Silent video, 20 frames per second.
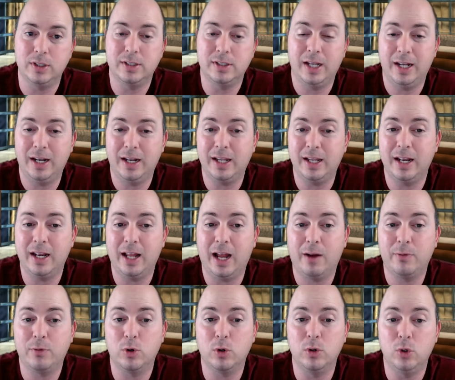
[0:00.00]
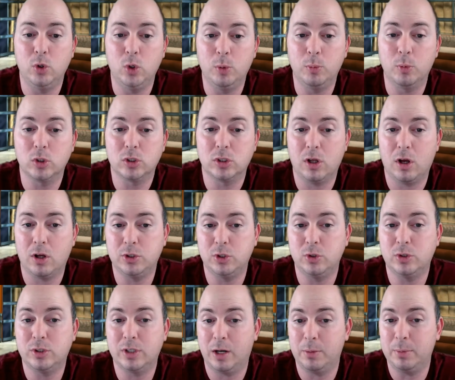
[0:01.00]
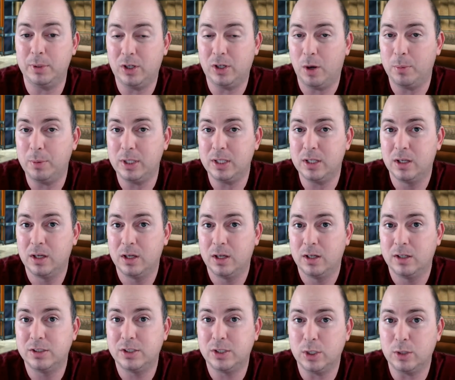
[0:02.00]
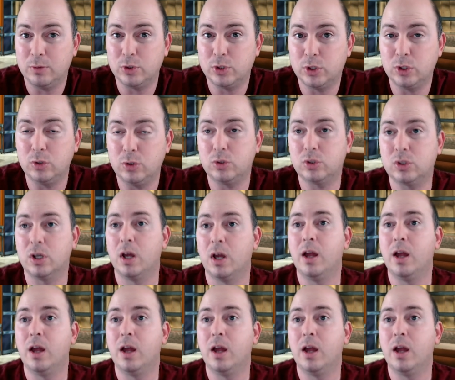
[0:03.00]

And again, after numerous lawsuits that'll be coming, civil suits,